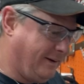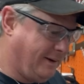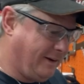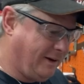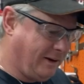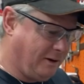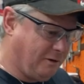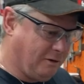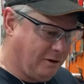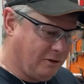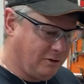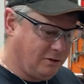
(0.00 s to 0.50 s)

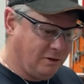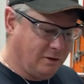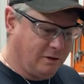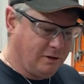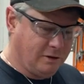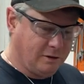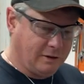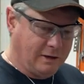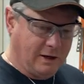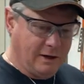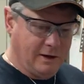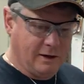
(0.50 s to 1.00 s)
Anyways,
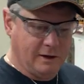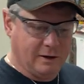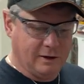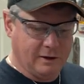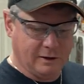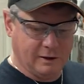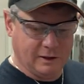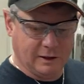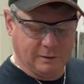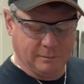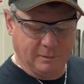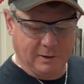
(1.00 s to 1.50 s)
okay, I'm
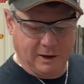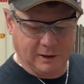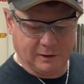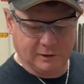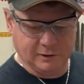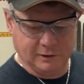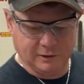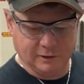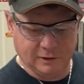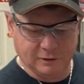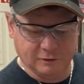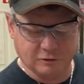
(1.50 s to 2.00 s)
going to get back
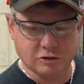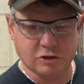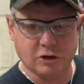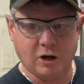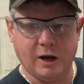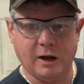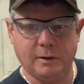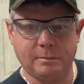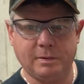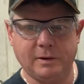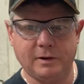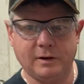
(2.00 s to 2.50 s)
to the other
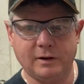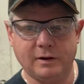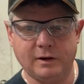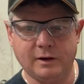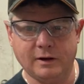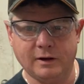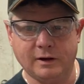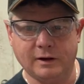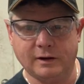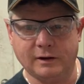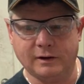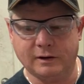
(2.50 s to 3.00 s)
shop
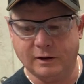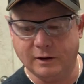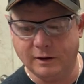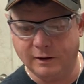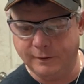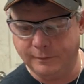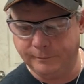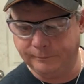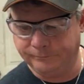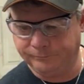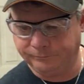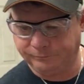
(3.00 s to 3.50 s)
and
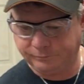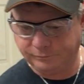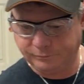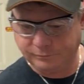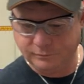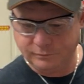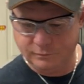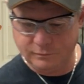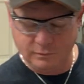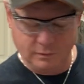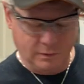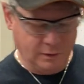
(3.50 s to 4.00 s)

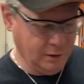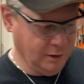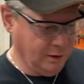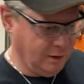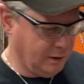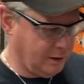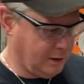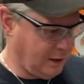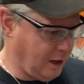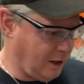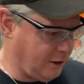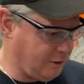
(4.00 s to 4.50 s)

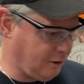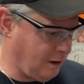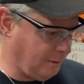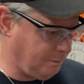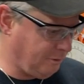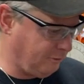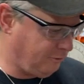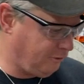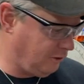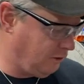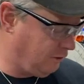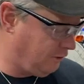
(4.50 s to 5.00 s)
gather up
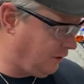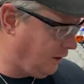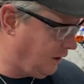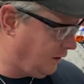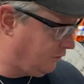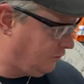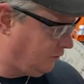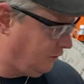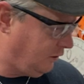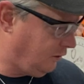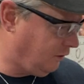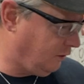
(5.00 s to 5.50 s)
a few
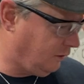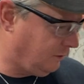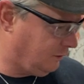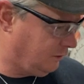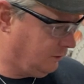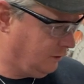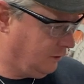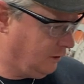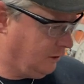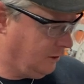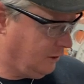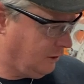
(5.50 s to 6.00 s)
things here and
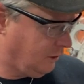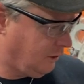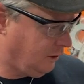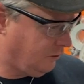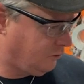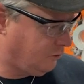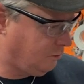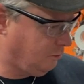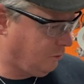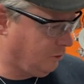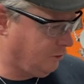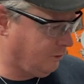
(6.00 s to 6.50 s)
get
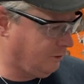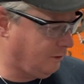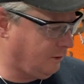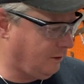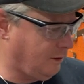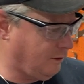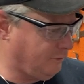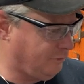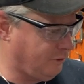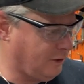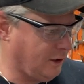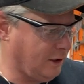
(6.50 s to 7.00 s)
some
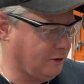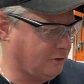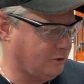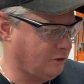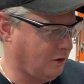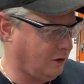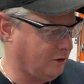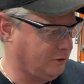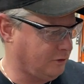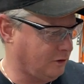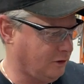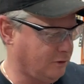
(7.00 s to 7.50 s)
more fine
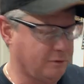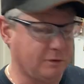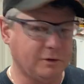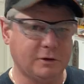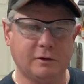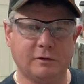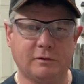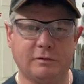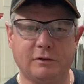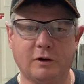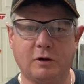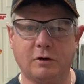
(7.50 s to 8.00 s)
saws out for
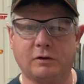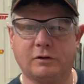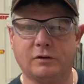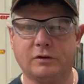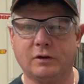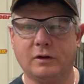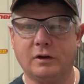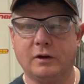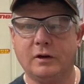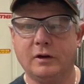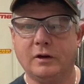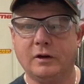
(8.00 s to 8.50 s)
you folks.
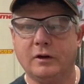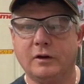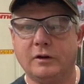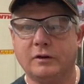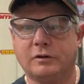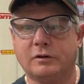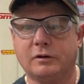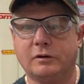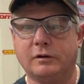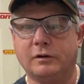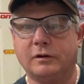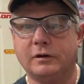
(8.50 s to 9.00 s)

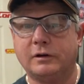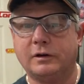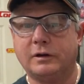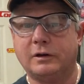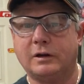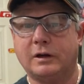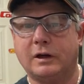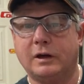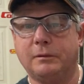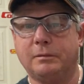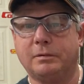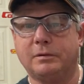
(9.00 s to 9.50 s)
So
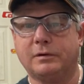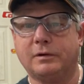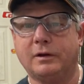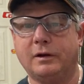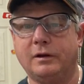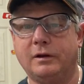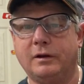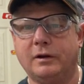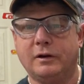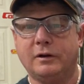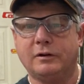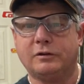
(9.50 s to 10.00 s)
keep your
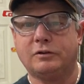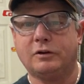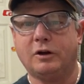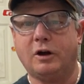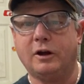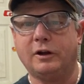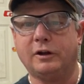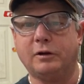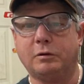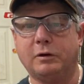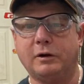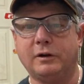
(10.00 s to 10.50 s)

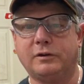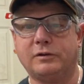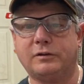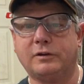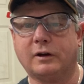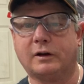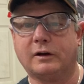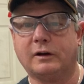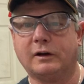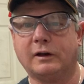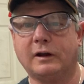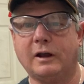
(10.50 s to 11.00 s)
saw into it,
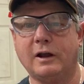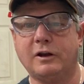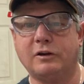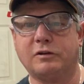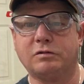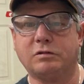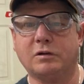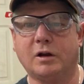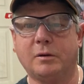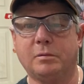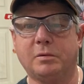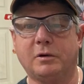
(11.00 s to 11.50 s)
stick a
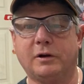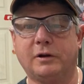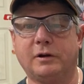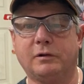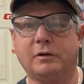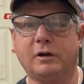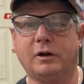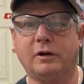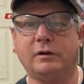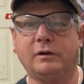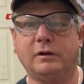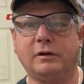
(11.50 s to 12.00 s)
nice rubber on the
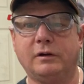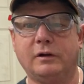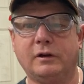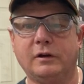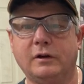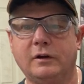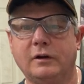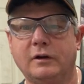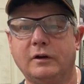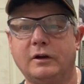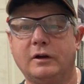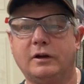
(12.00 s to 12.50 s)
road.
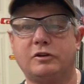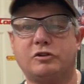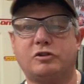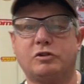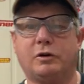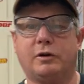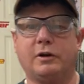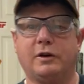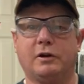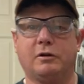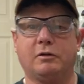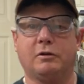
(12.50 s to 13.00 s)

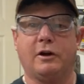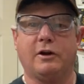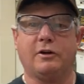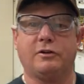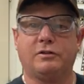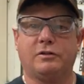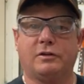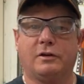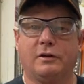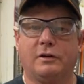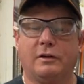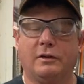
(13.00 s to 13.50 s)
Enjoy the
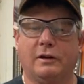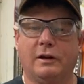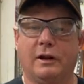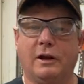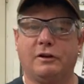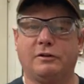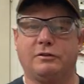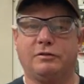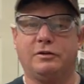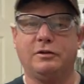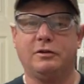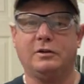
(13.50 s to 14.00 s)
rest,
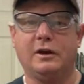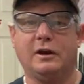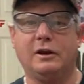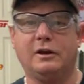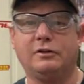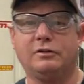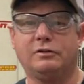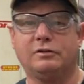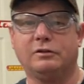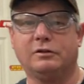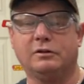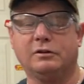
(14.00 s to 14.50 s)
last few
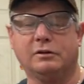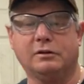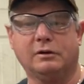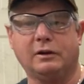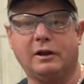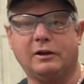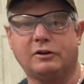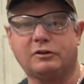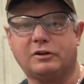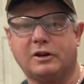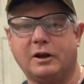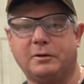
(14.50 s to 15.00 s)
days or
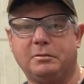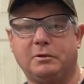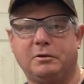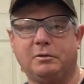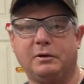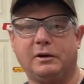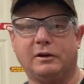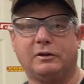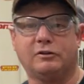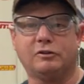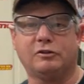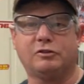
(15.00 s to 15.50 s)
last couple of
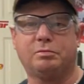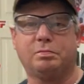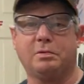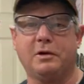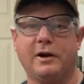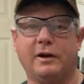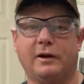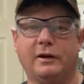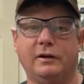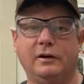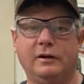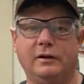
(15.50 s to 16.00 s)
weeks of
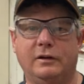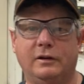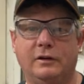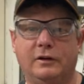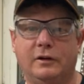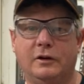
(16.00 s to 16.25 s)
spring.